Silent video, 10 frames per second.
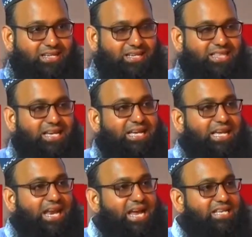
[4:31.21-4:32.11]
The
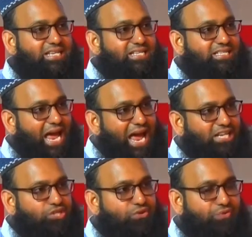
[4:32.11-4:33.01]
greatest
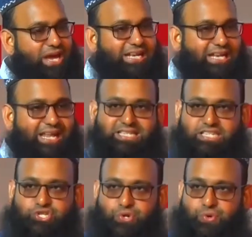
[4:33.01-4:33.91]
act of
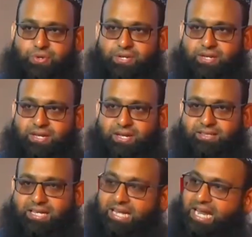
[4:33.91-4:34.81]
ingratitude,
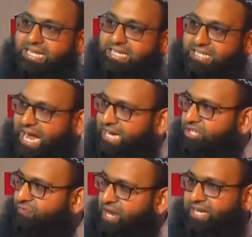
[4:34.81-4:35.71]
the greatest act
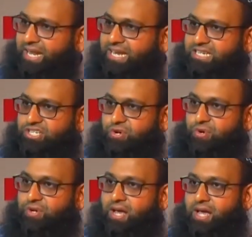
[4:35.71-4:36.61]
of
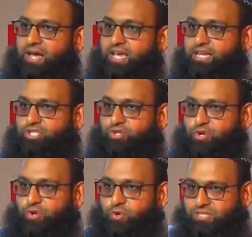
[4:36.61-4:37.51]
ingratitude is to
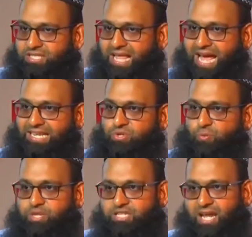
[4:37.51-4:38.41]
use that
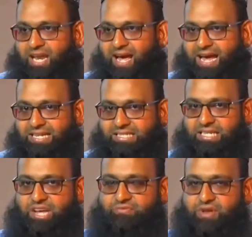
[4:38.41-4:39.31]
which Allah has
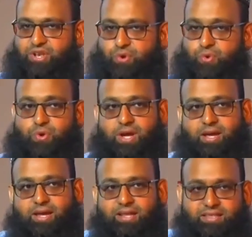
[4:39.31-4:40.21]
given you
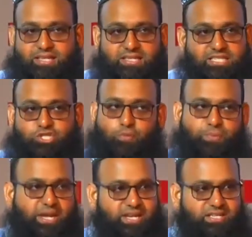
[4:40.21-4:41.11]
in the
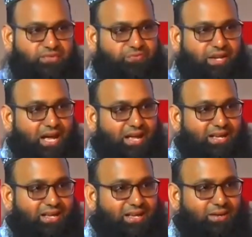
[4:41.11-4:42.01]
disobedience of Allah.
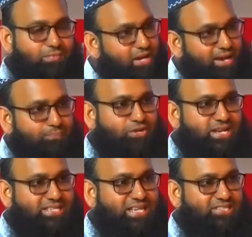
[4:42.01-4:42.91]
May Allah
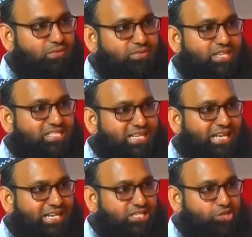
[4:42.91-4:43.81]
protect us from such
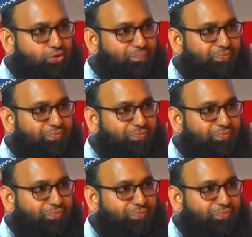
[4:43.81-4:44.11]
ingratitude.